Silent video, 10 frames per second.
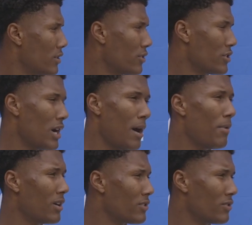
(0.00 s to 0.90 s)
Do your
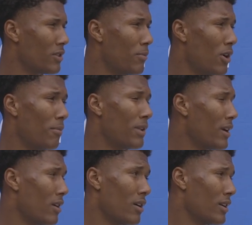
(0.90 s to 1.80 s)
job. Hustle to the ball. Play
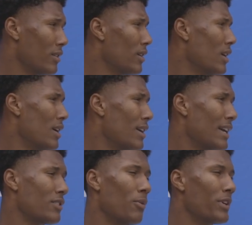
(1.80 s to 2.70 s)
hard, and
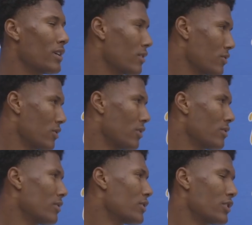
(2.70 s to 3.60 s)
that's all we can control.
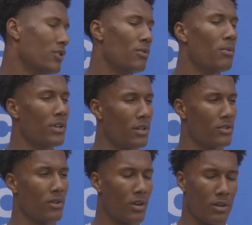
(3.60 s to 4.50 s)
Just do what we can
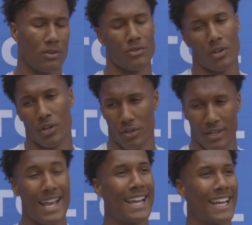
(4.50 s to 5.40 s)

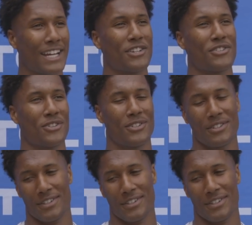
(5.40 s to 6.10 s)
can control.